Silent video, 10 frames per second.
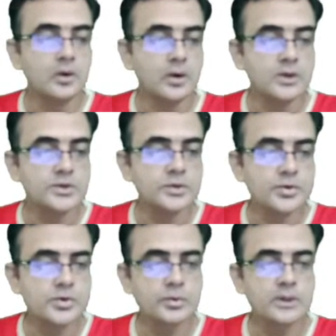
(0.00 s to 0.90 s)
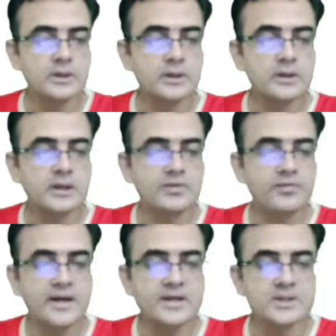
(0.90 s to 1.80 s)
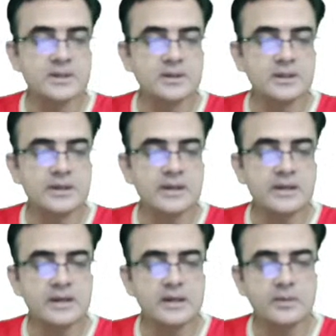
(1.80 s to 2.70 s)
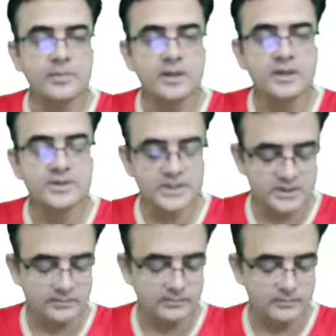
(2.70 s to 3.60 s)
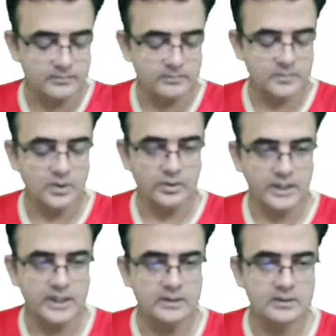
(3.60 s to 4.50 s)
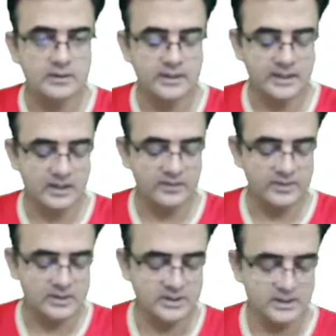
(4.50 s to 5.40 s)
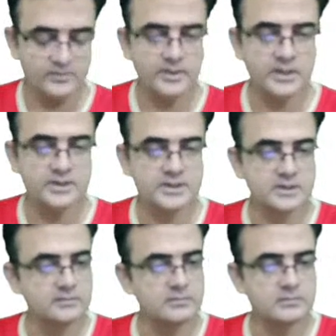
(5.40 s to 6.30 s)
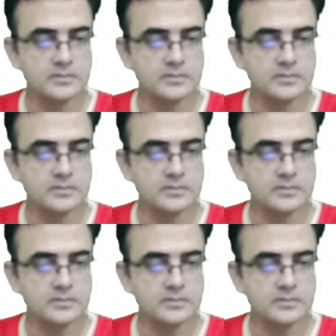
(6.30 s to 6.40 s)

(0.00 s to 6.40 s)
Also showed defects in the DNA repair system, okay. They are having DNA repair system